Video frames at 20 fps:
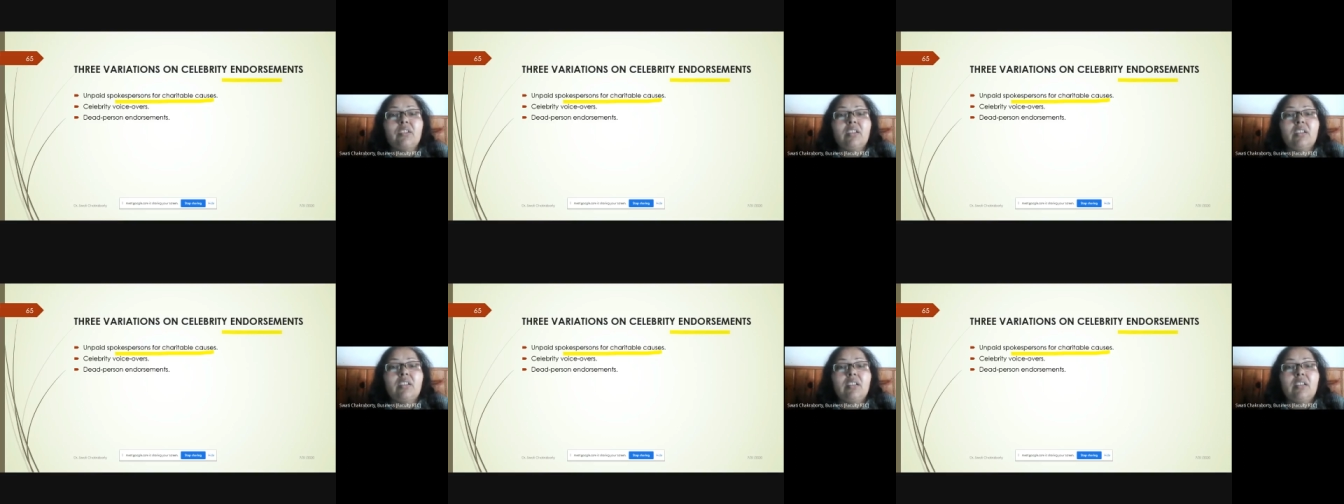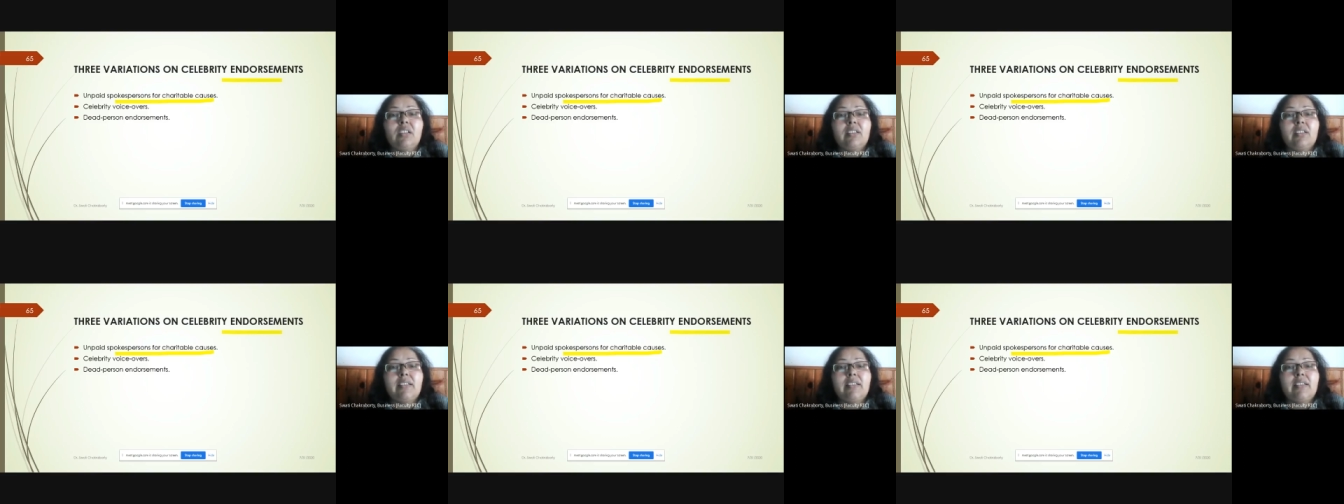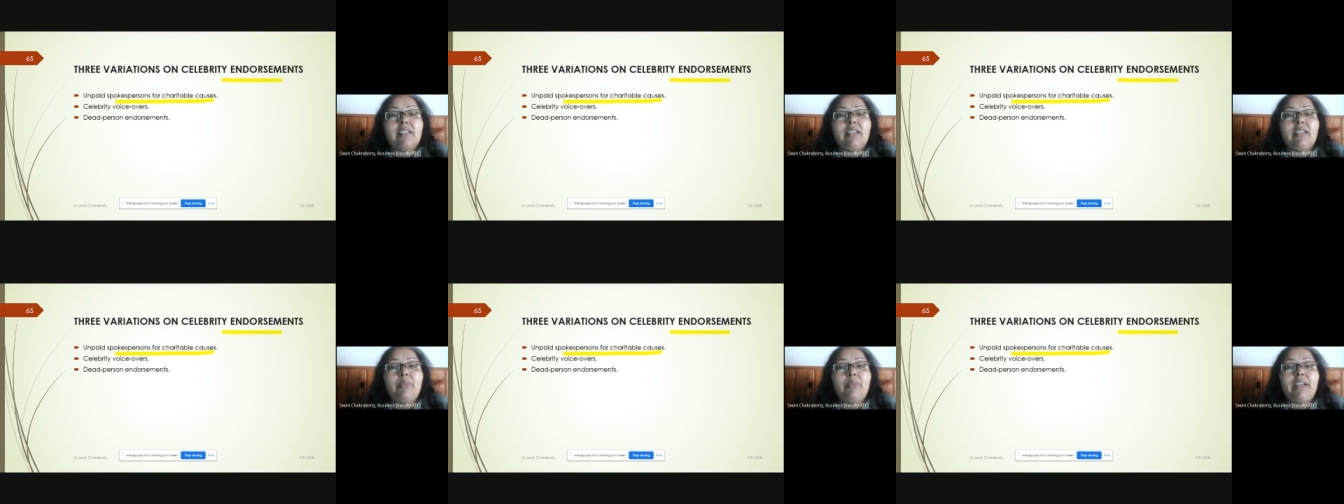
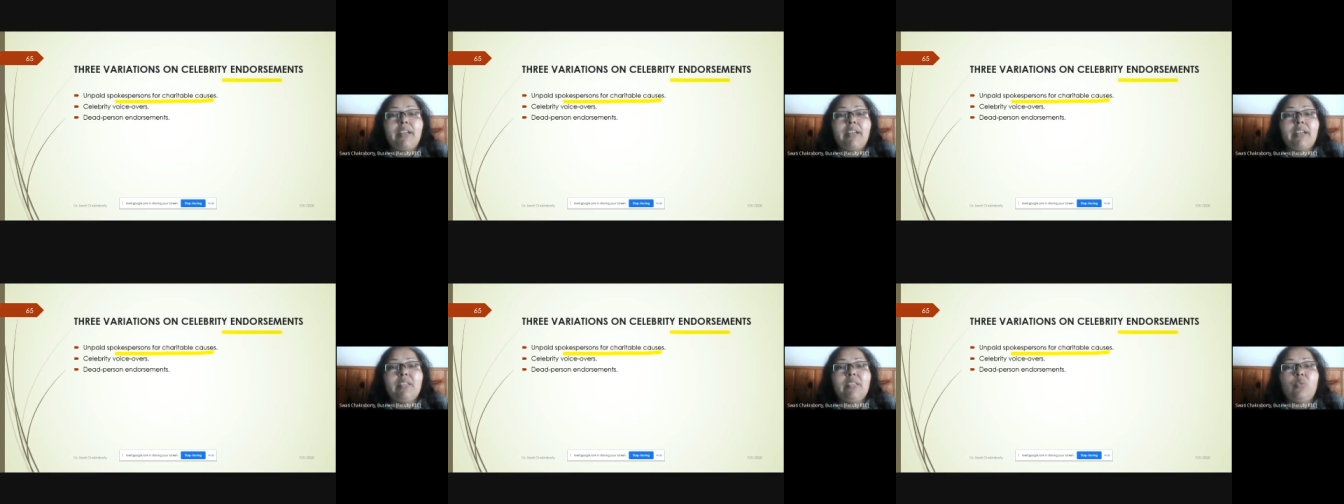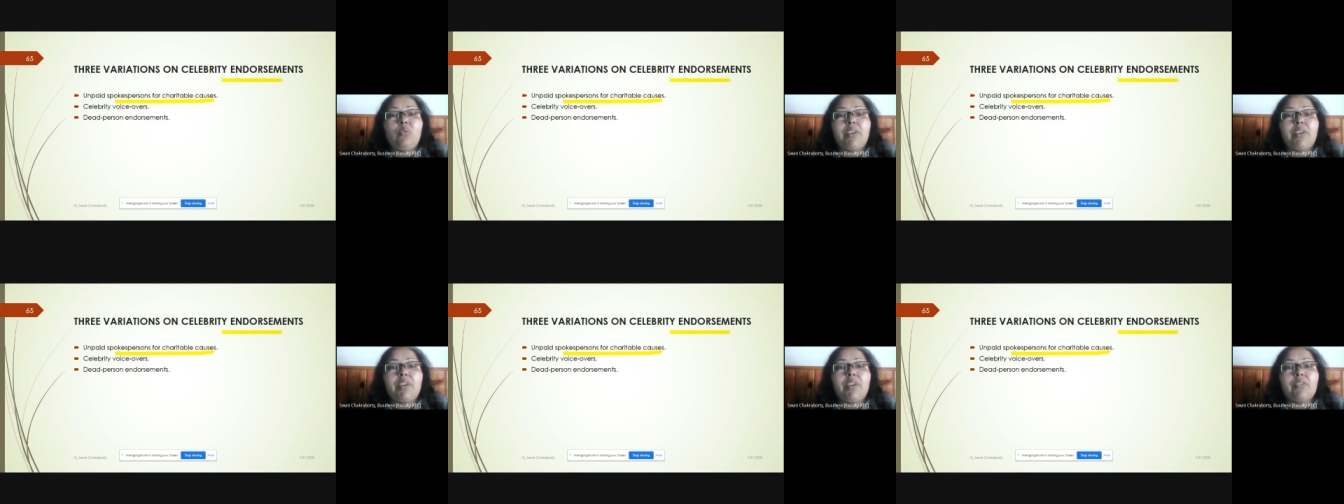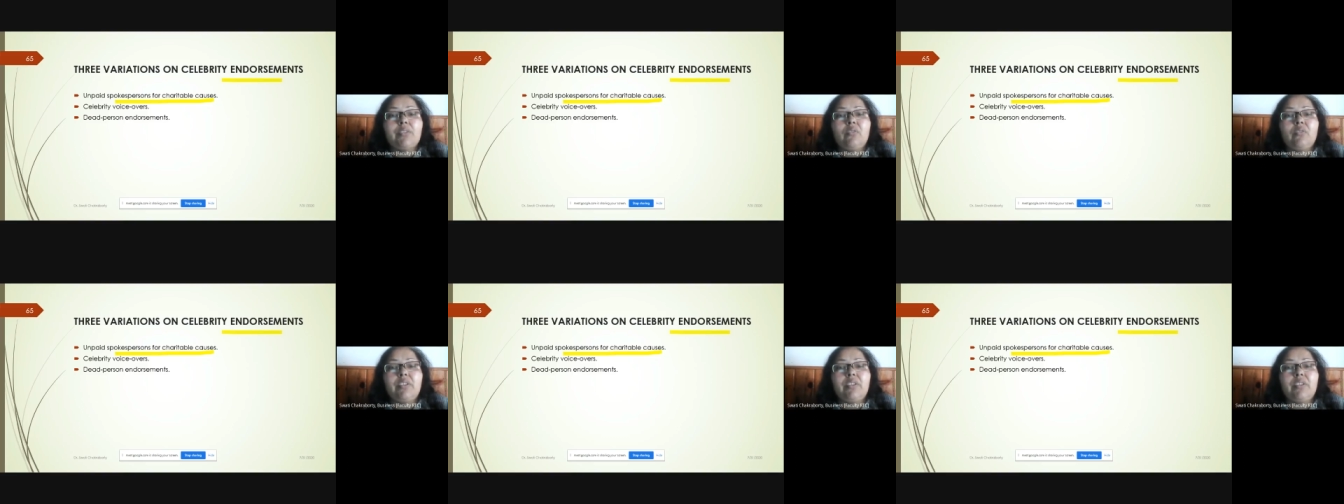Celebrity
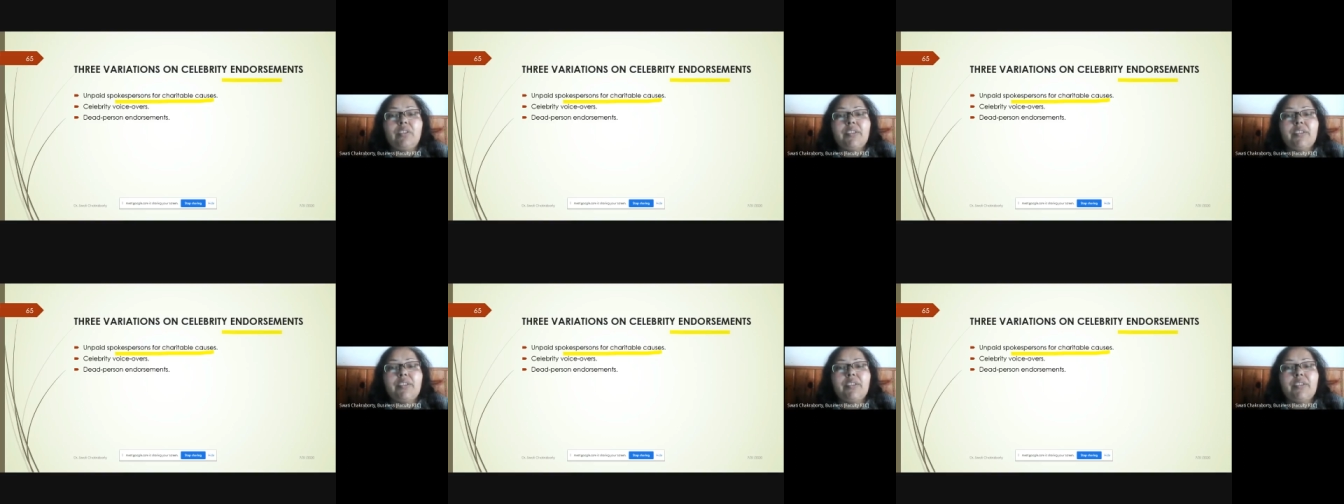voiceovers is